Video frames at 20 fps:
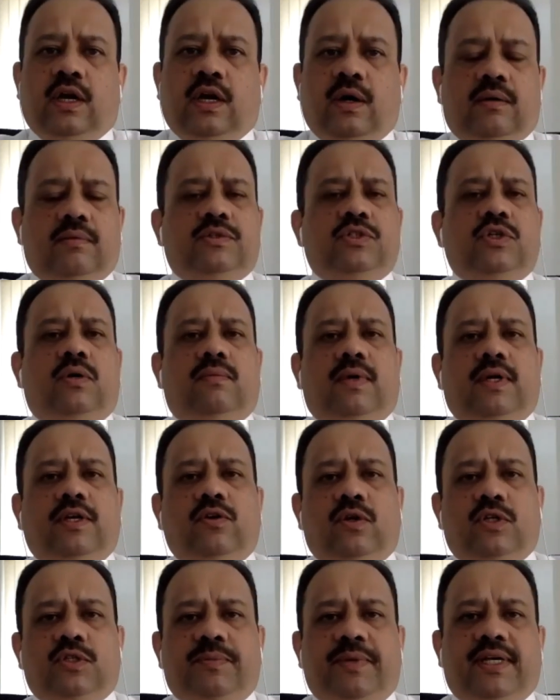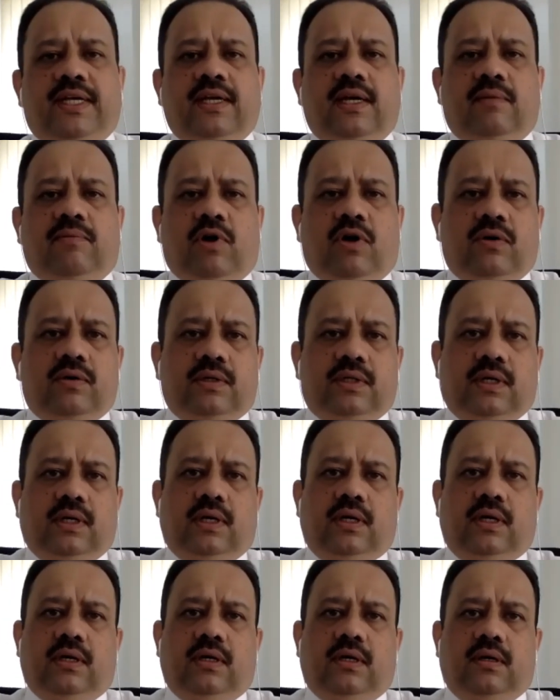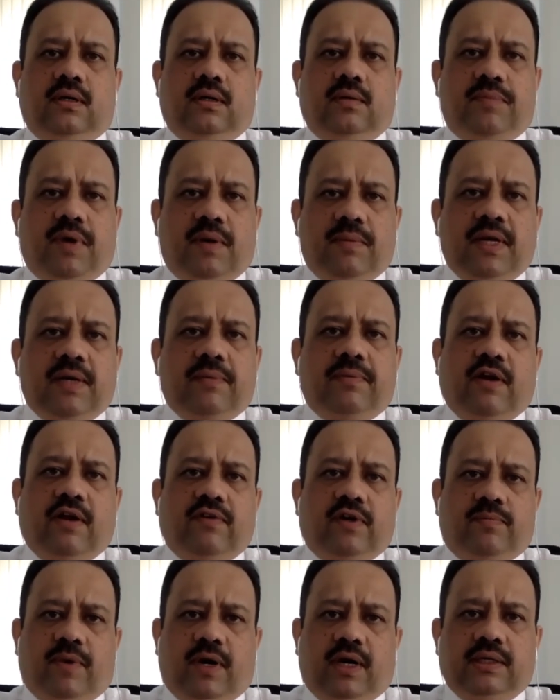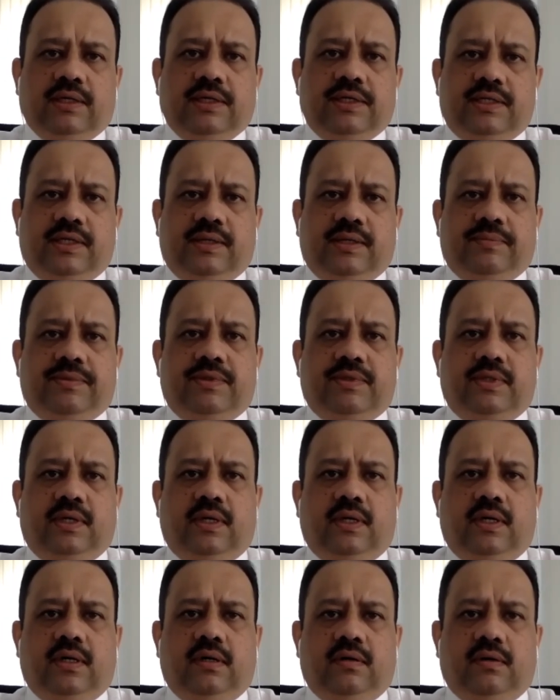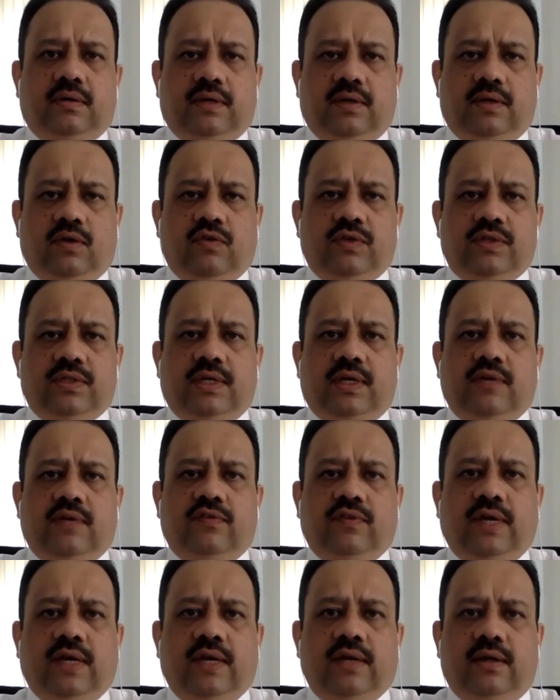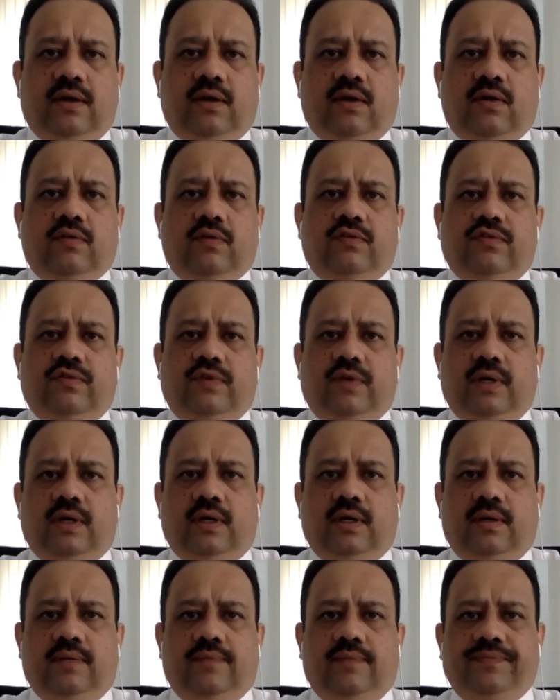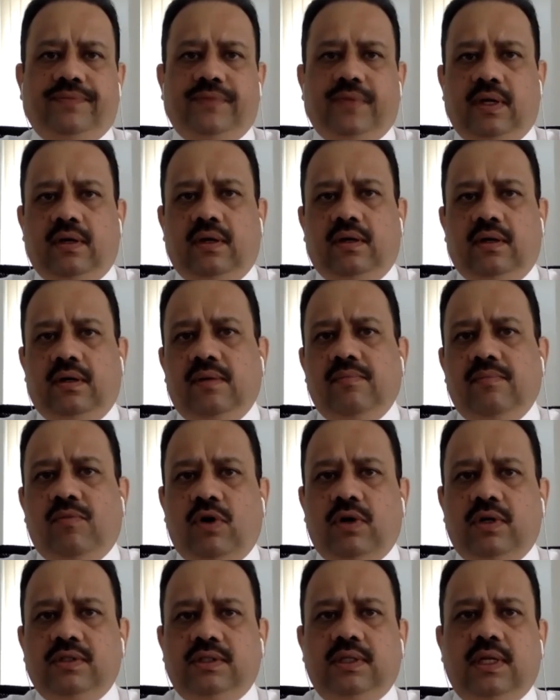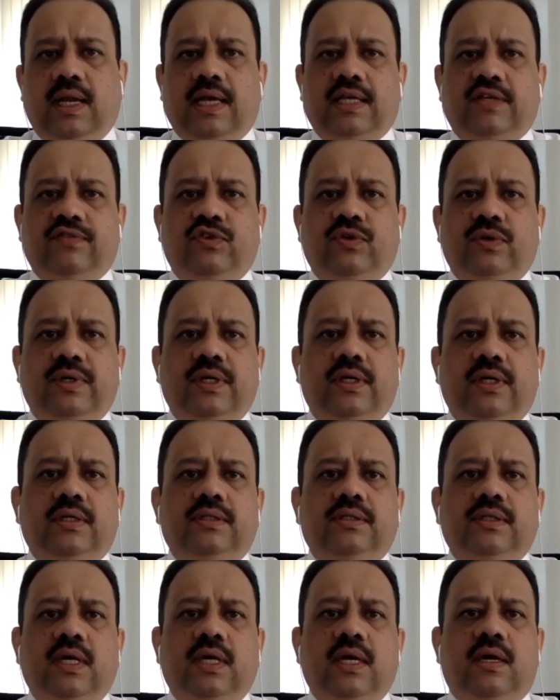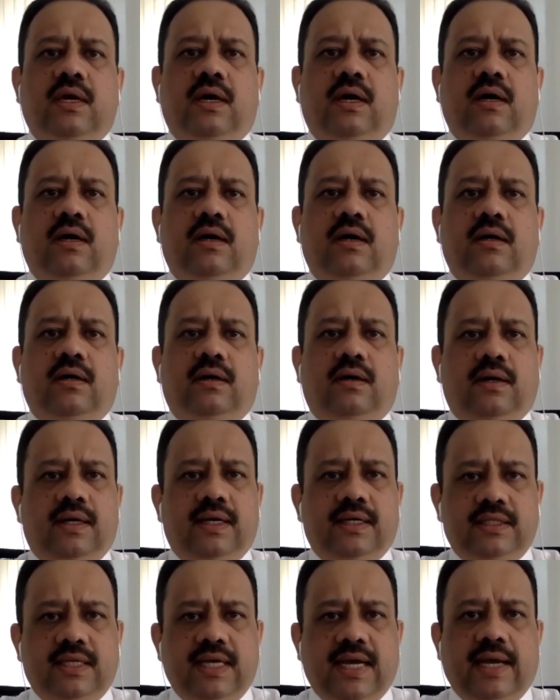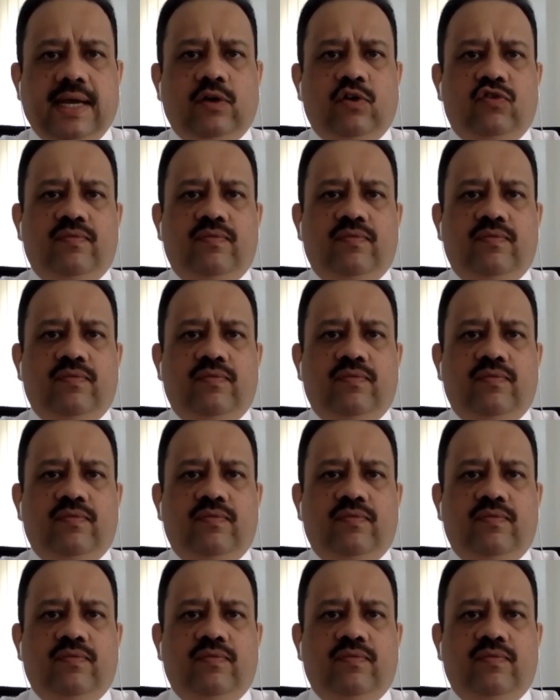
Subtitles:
So, you know, speaking about public-private partnerships, which have gained a lot of importance in the last few years, is the Isle of